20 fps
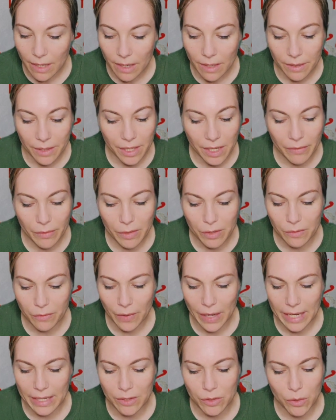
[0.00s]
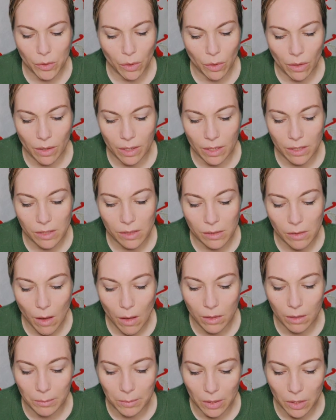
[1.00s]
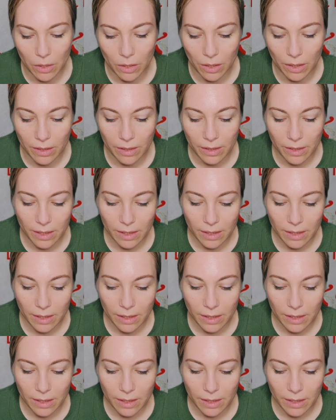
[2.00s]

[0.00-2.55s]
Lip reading: The giver's face took on a solemn look.